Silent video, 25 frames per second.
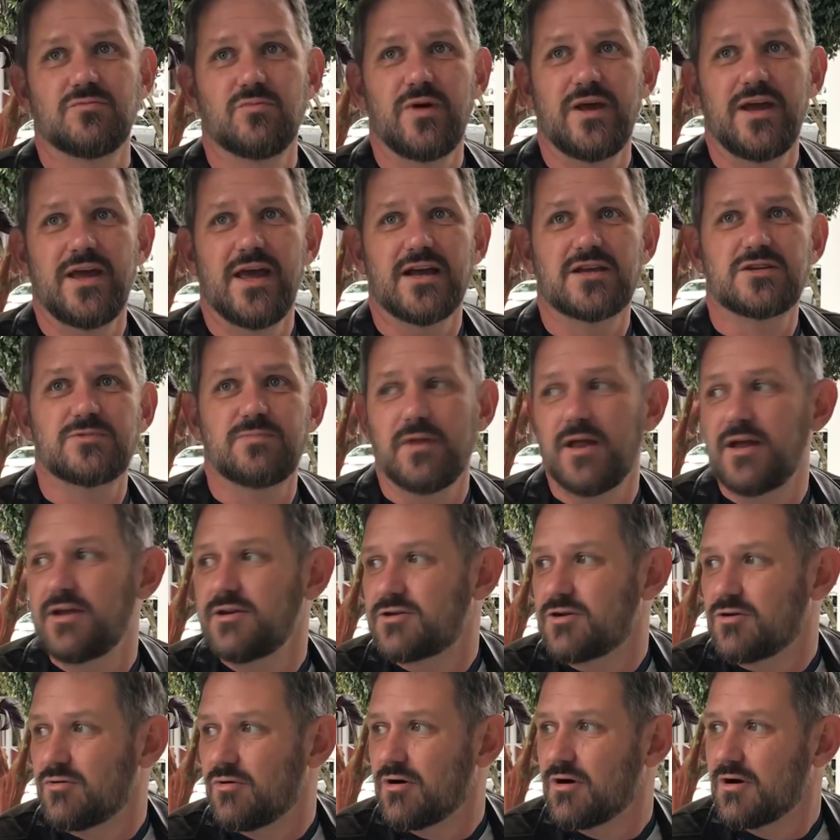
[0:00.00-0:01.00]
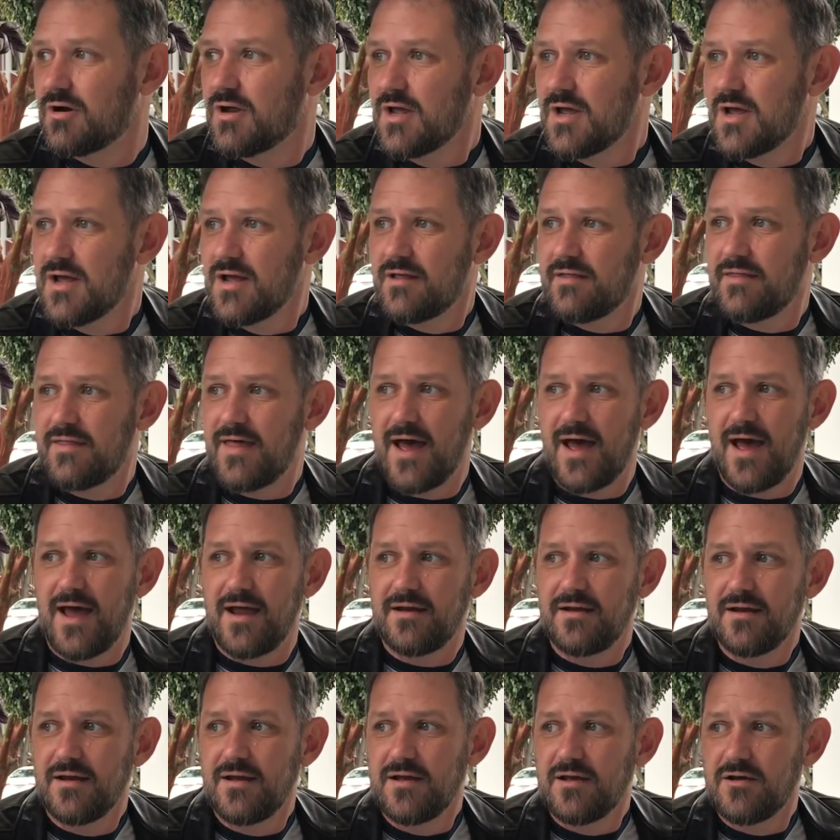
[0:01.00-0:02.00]
We explained to her that
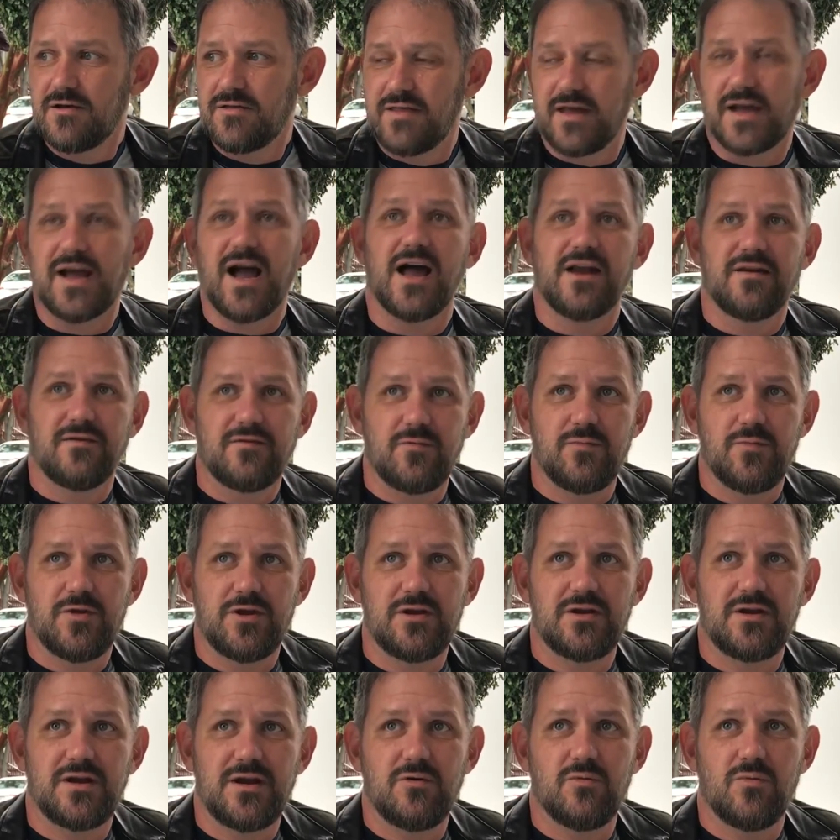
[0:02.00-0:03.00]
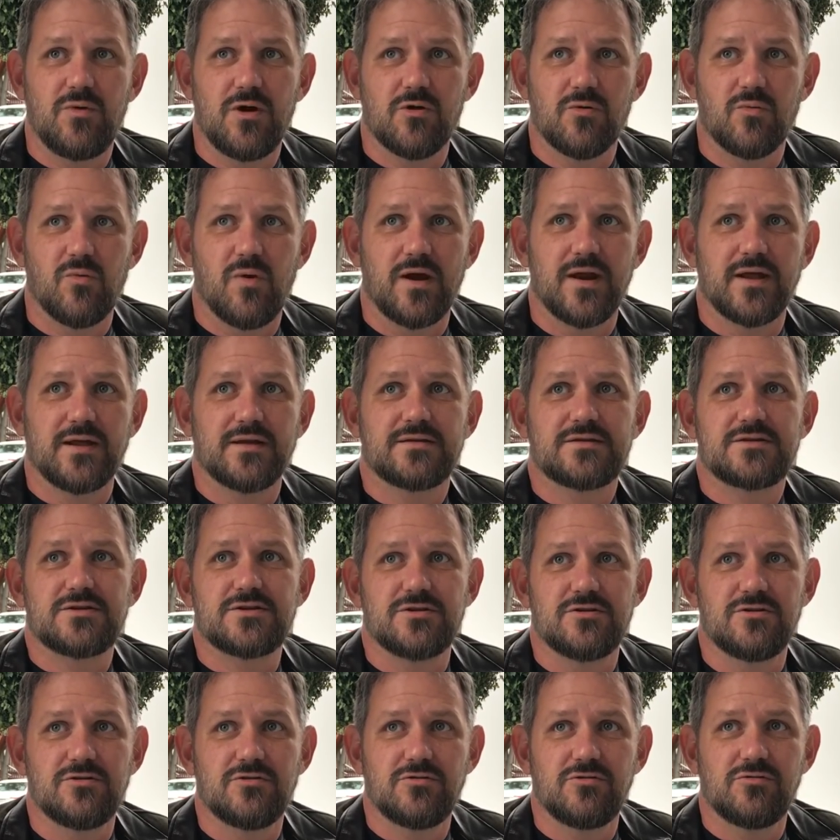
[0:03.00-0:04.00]
the kind of community we were wanting
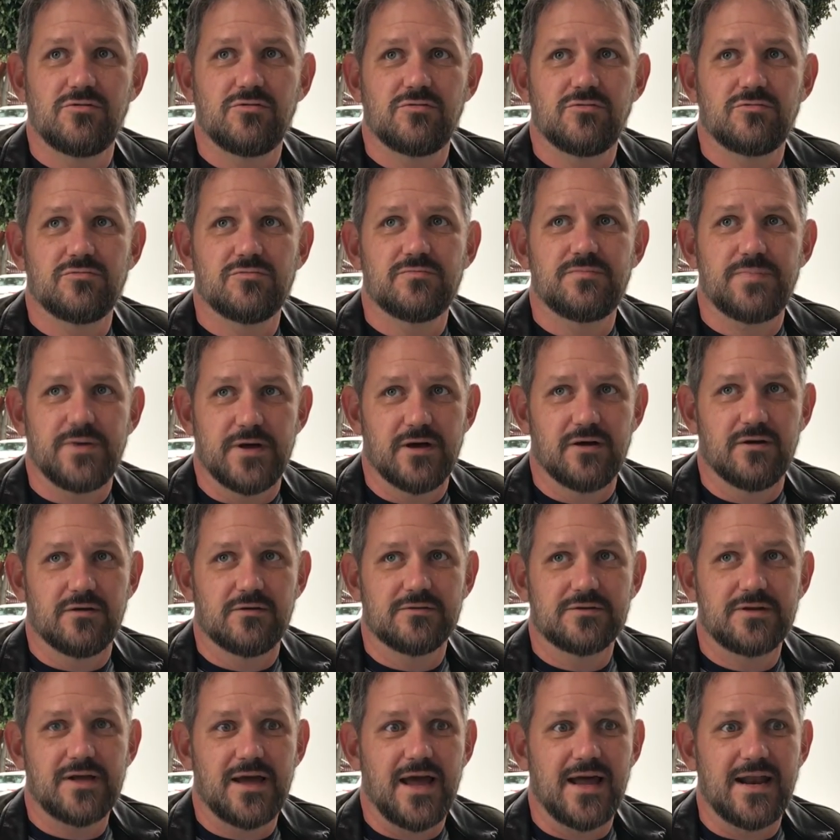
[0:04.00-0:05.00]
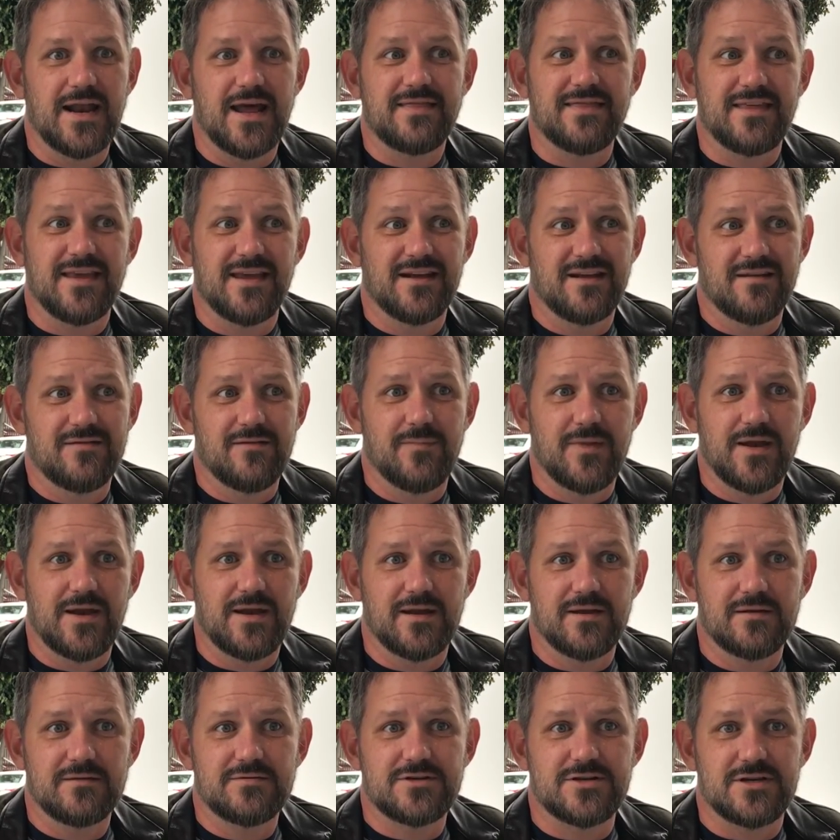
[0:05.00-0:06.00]
to build, and at the end of the
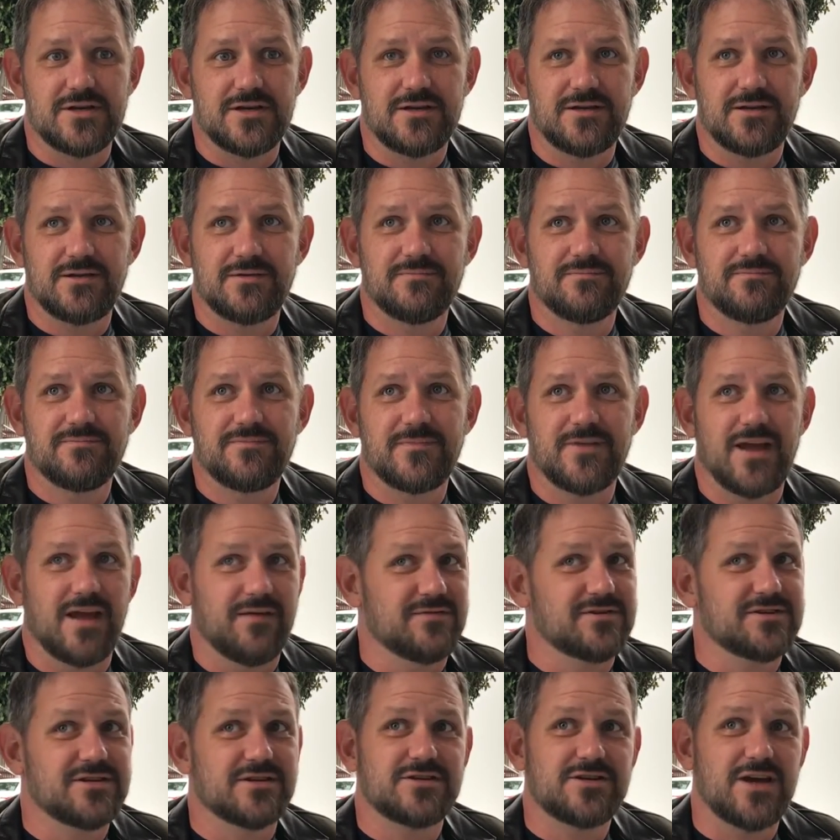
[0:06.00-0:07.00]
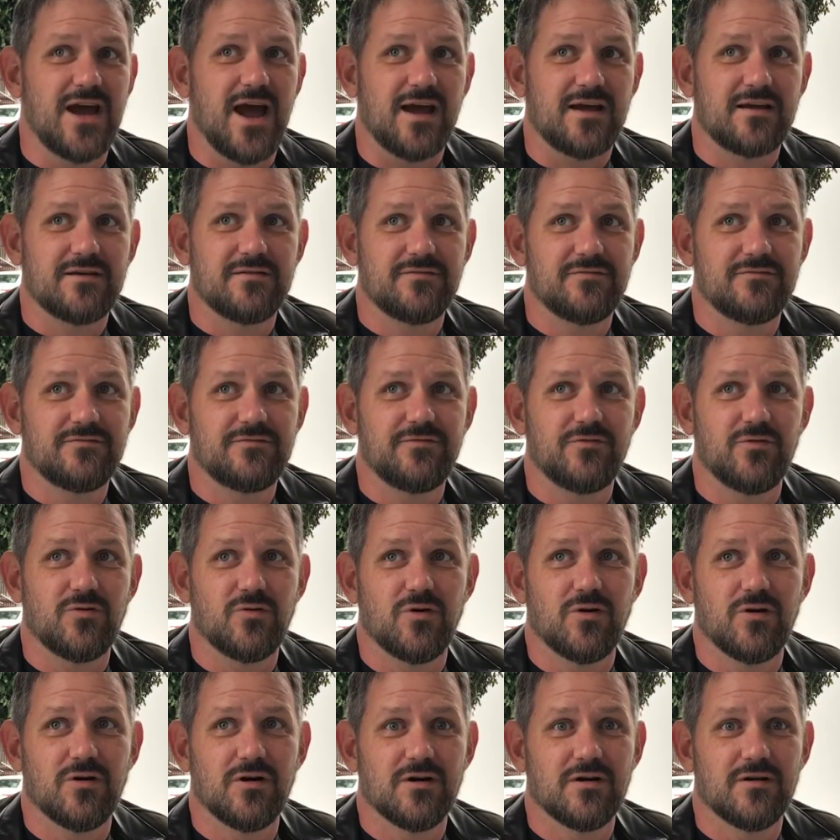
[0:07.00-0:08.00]
meeting, she gave us a check
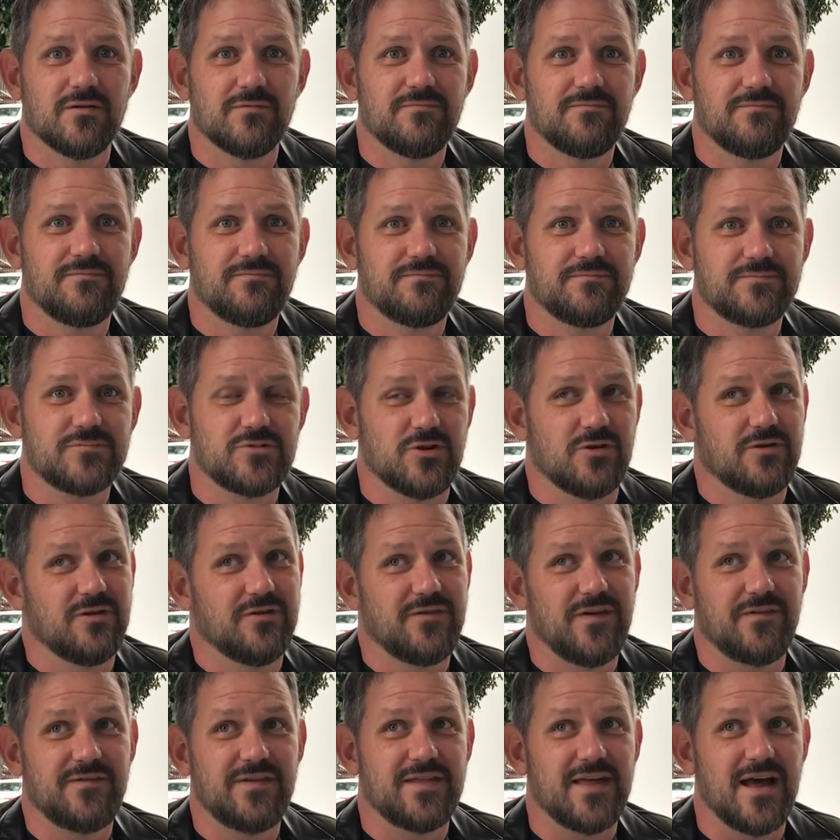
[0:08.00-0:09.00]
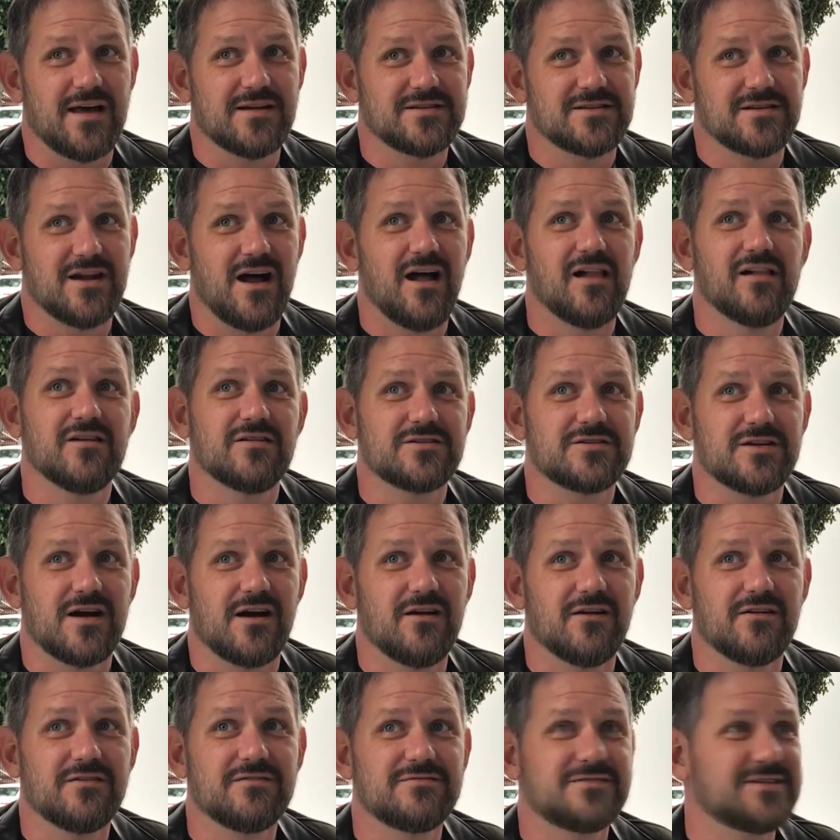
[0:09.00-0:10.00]
for $250,000,
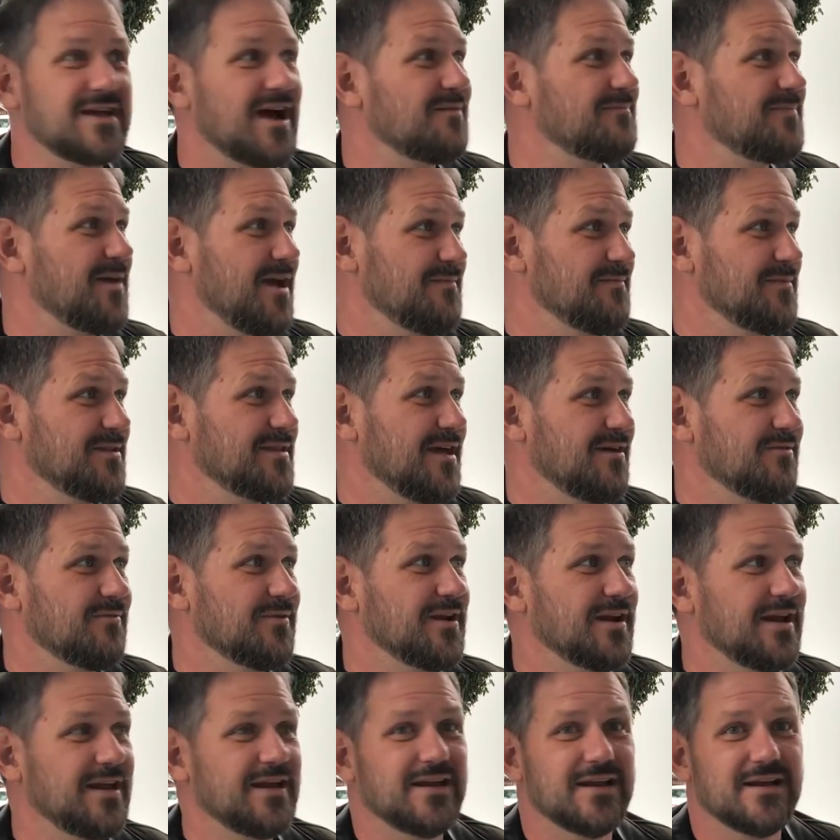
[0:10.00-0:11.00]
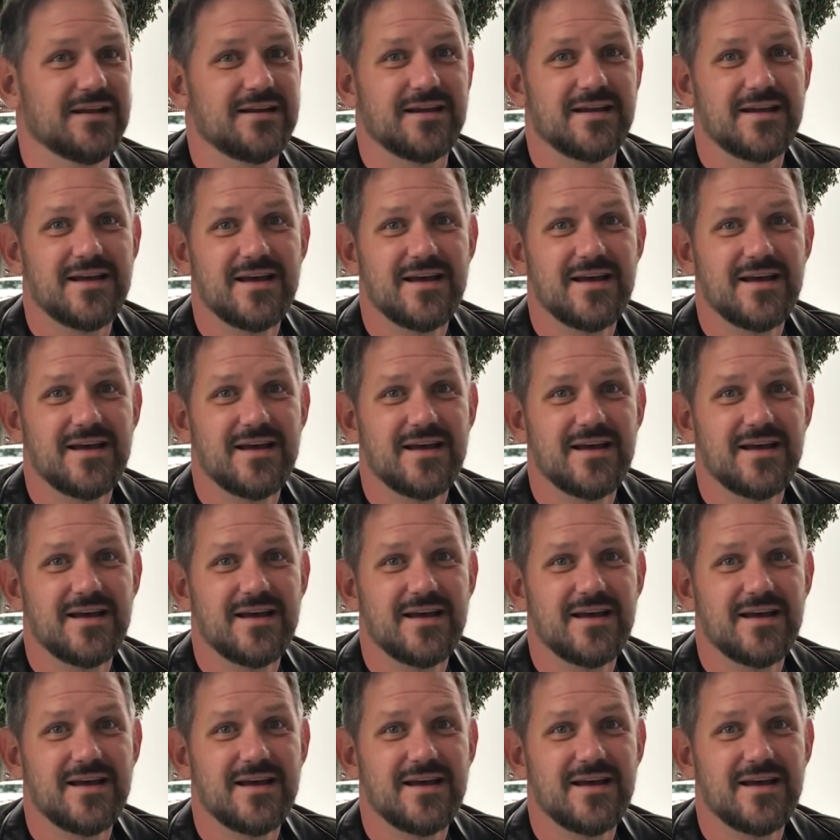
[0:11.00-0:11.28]
our down payment that we needed.